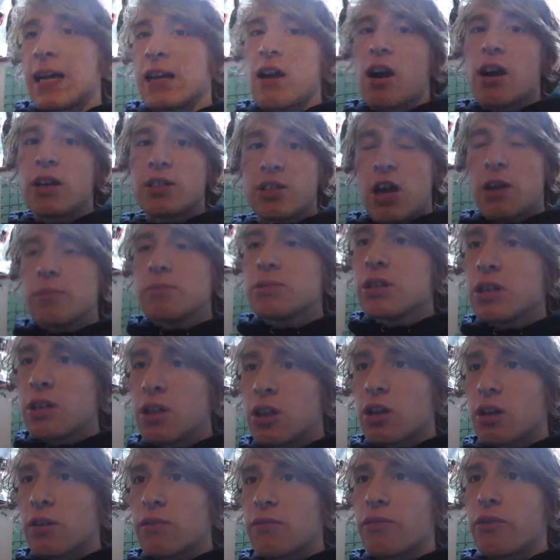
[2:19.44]
Guys, I'm still
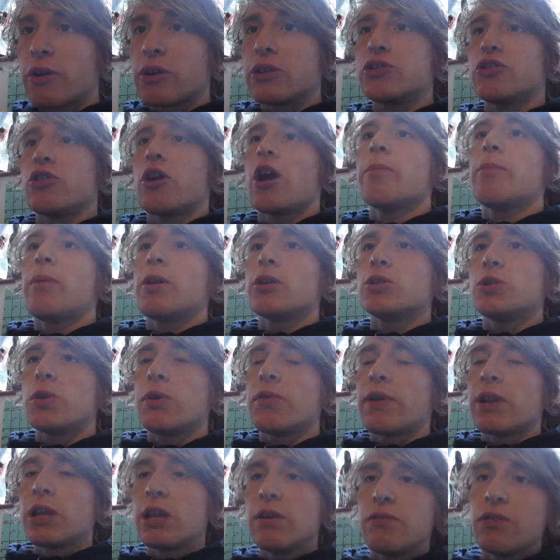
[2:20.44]
looking for a tripod, so
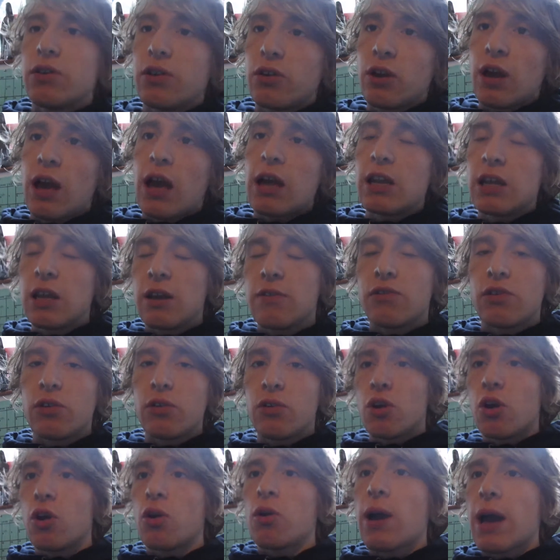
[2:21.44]
if any of you
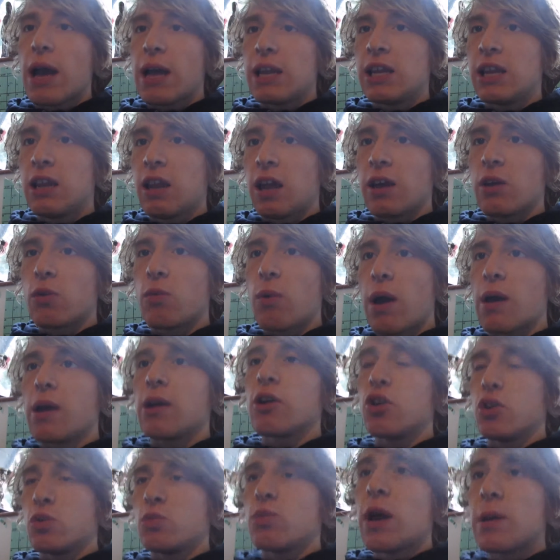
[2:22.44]
know any like
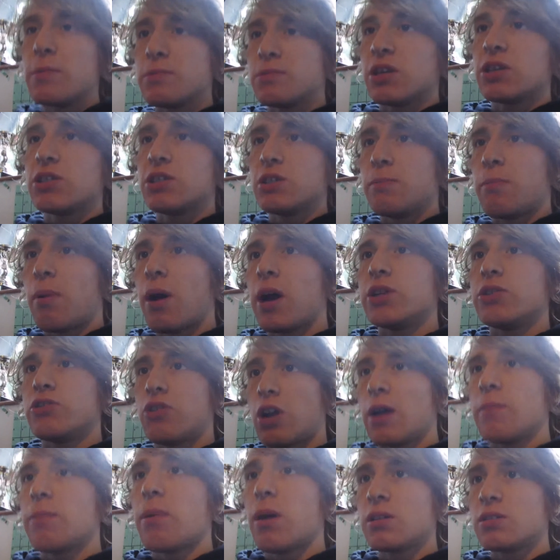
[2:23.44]
good websites to buy
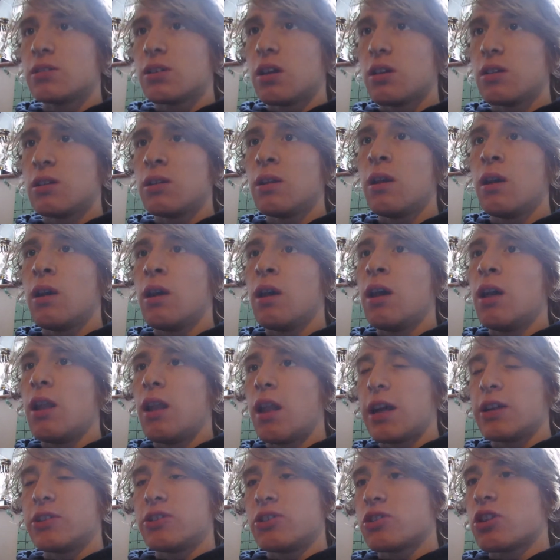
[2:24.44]
tripods on,
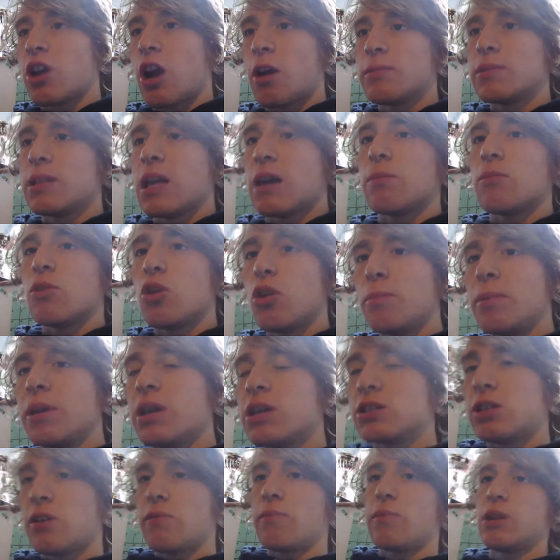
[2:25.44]
like, just comment down below,
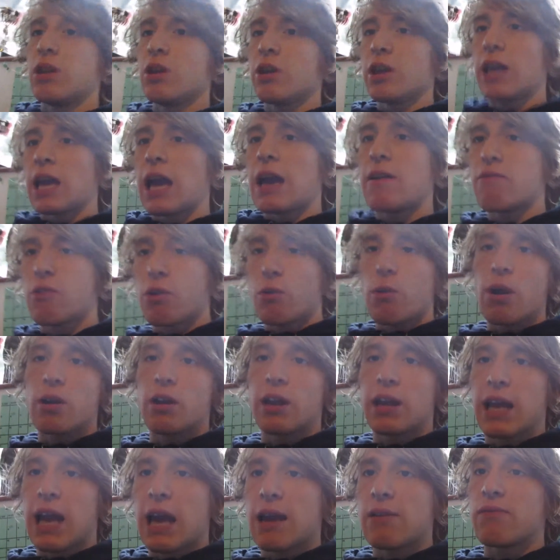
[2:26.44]
because I've been looking everywhere
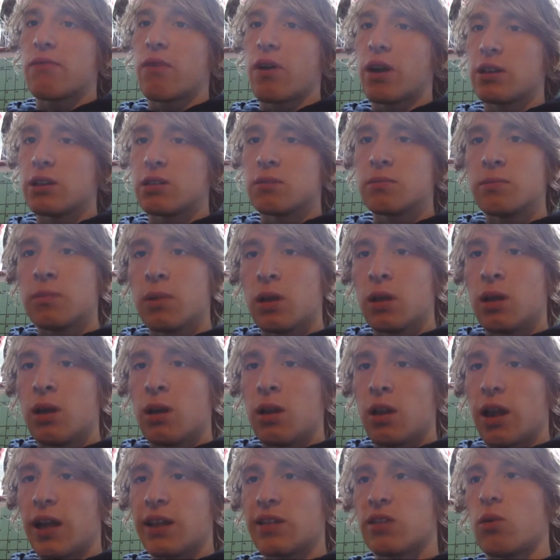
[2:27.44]
and I can't find them.
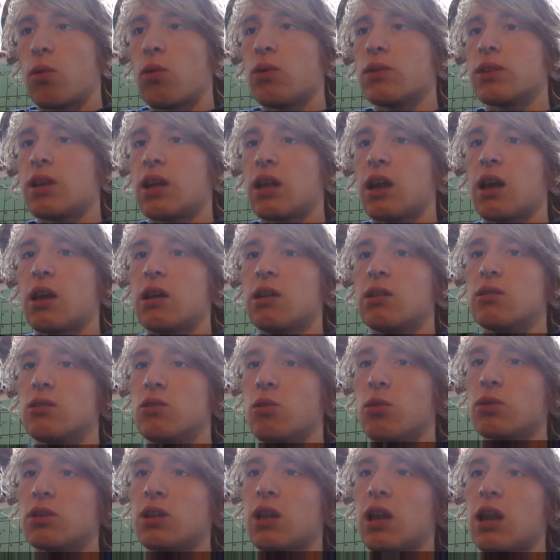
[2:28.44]
Like the one that I'd
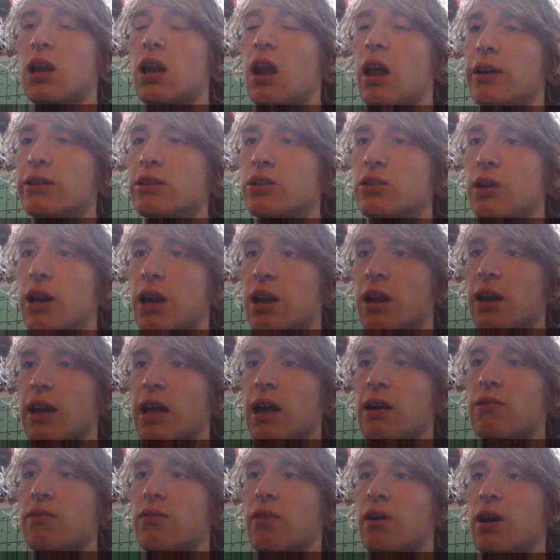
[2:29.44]
like to get, I
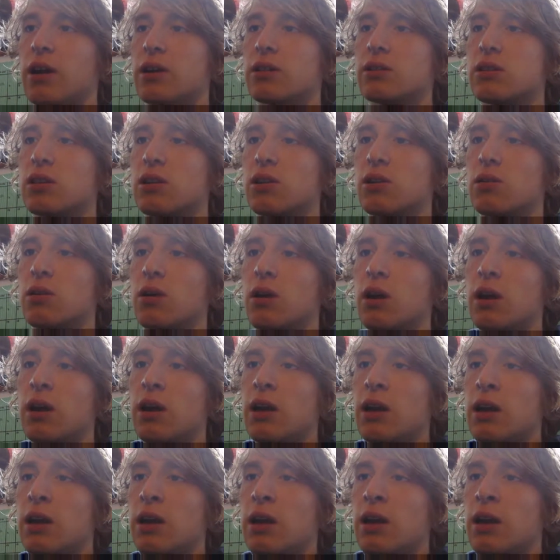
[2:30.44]
can't find, so
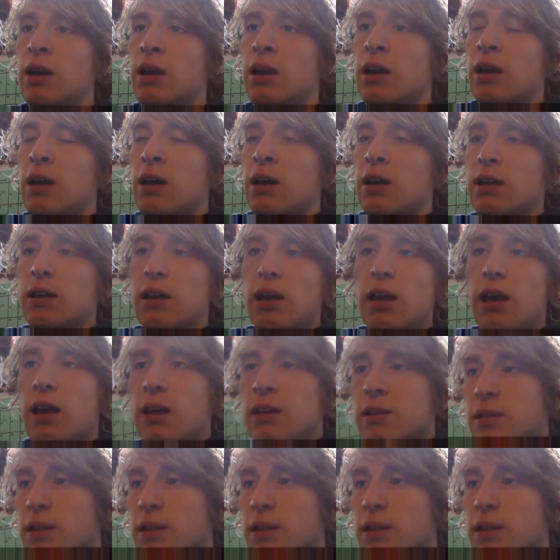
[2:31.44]
yeah,